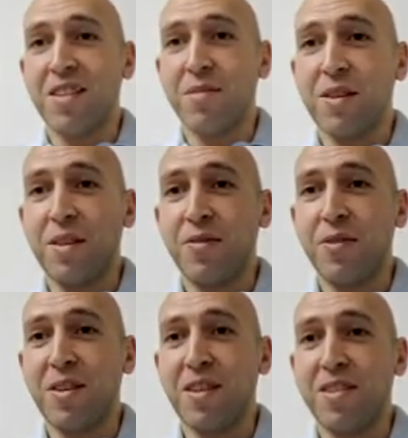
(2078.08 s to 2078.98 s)
I mean, if
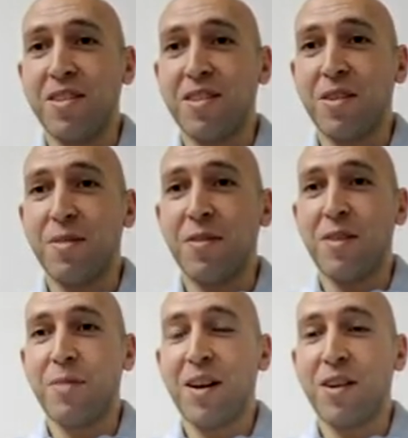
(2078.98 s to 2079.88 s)
you need a little bit of
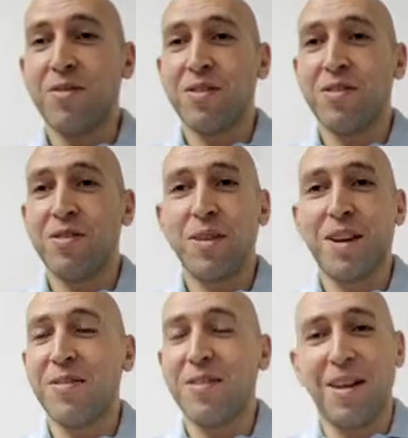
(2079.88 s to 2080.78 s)
feedback on what to do,
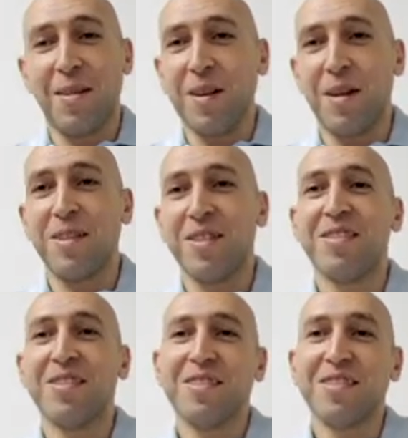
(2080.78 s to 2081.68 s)
whatever, yeah, I'm here.
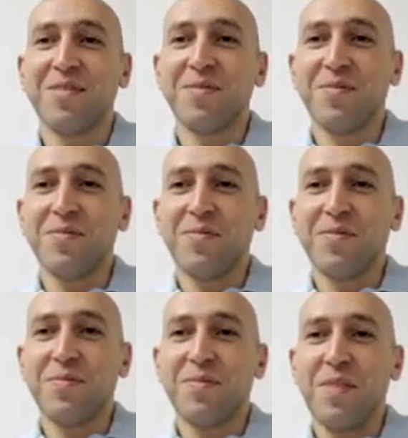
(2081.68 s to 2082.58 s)
I'm
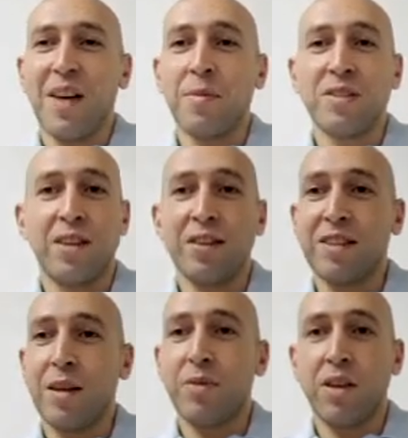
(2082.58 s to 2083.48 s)
gonna say the
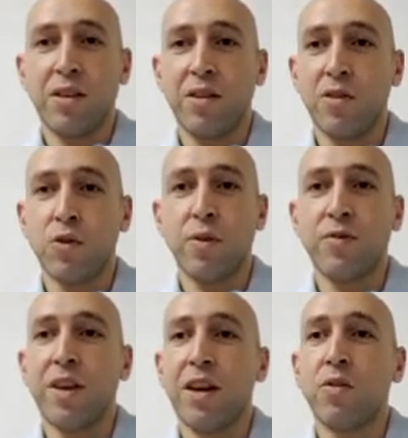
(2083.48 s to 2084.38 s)
same thing to the group of
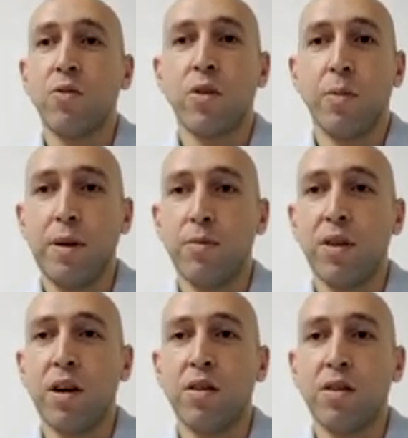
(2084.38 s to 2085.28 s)
10 or the people
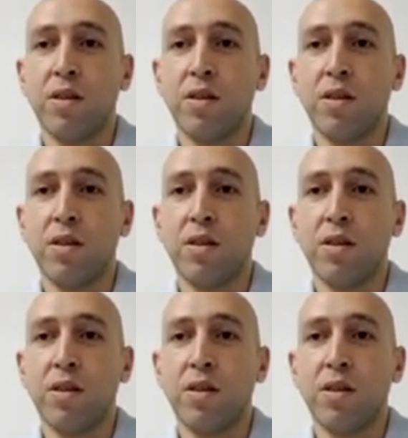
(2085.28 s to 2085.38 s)
that